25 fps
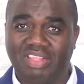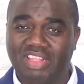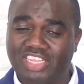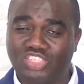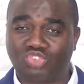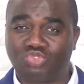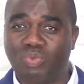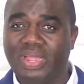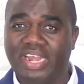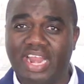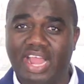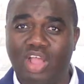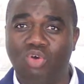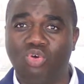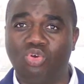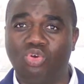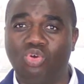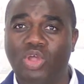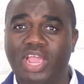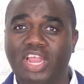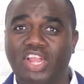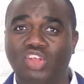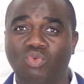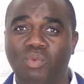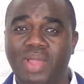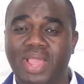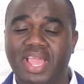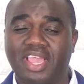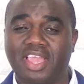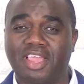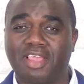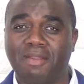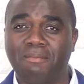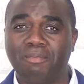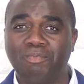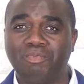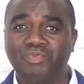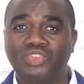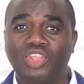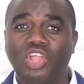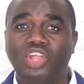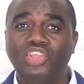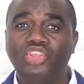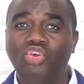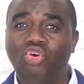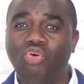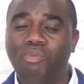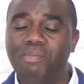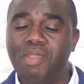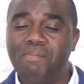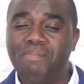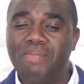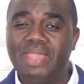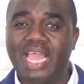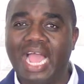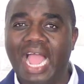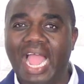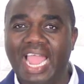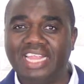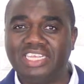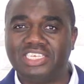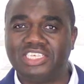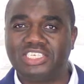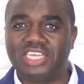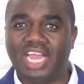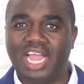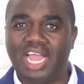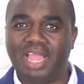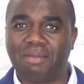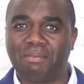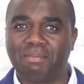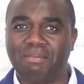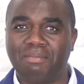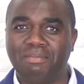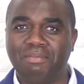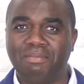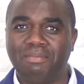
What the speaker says: That's when I'll go and work. You will be behind time.